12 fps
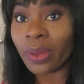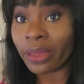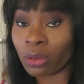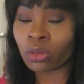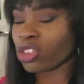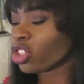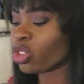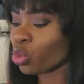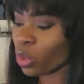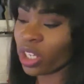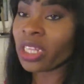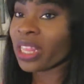so i could
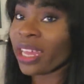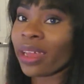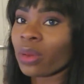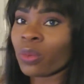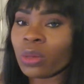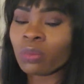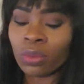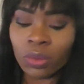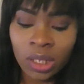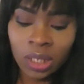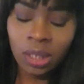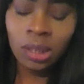just wear that with
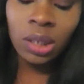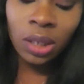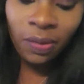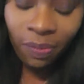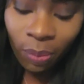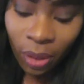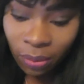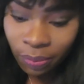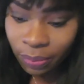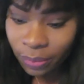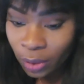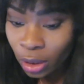boots and stuff
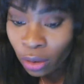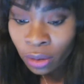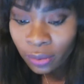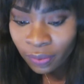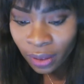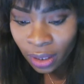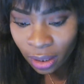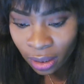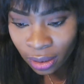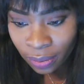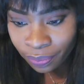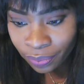but couldn't find
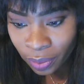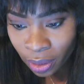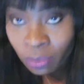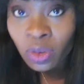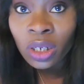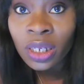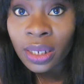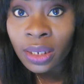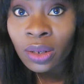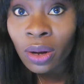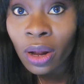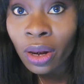any i'm just a
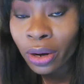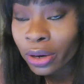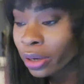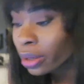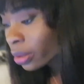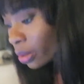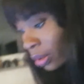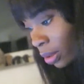tall girl